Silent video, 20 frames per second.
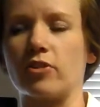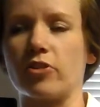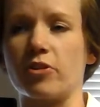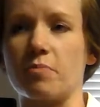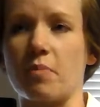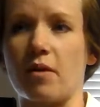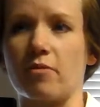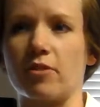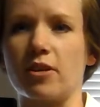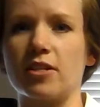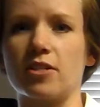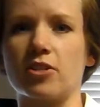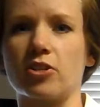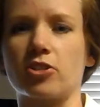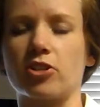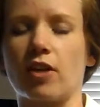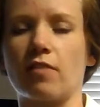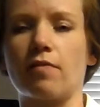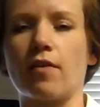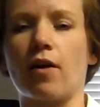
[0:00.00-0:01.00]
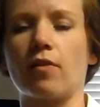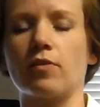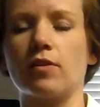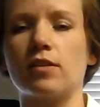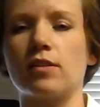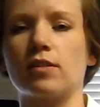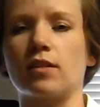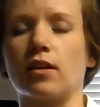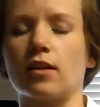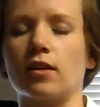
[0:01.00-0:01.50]
During my research, I found
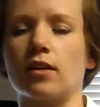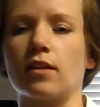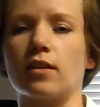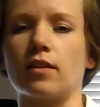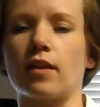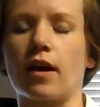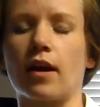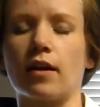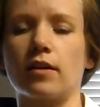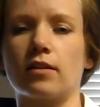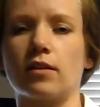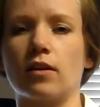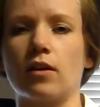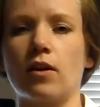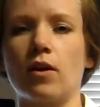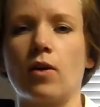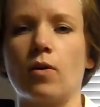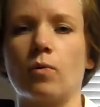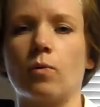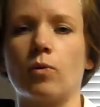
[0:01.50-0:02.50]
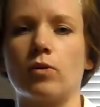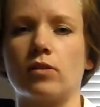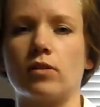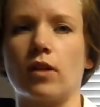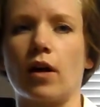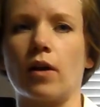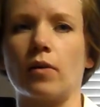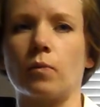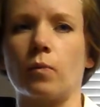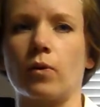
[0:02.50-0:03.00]
this study that was
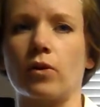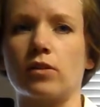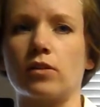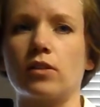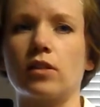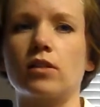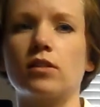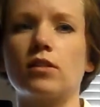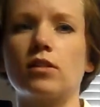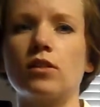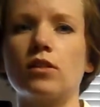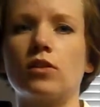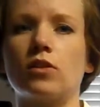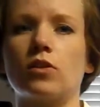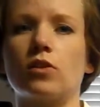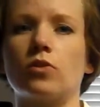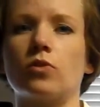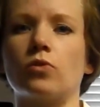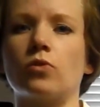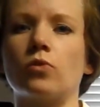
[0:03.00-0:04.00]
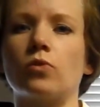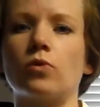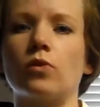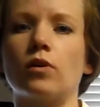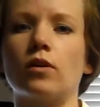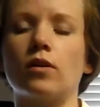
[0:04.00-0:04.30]
done where 62